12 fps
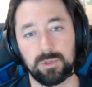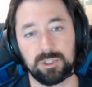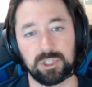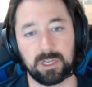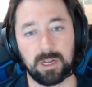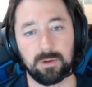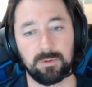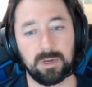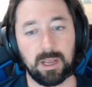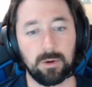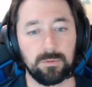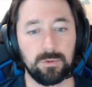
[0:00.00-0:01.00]
can check it out
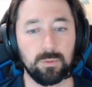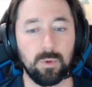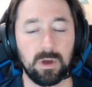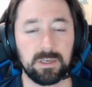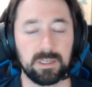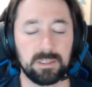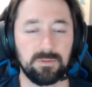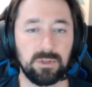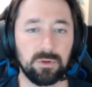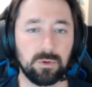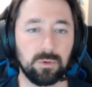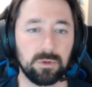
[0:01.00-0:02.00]
now if you want as a
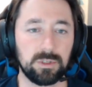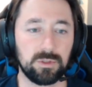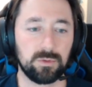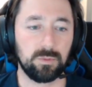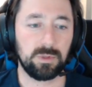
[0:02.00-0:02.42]
video course. When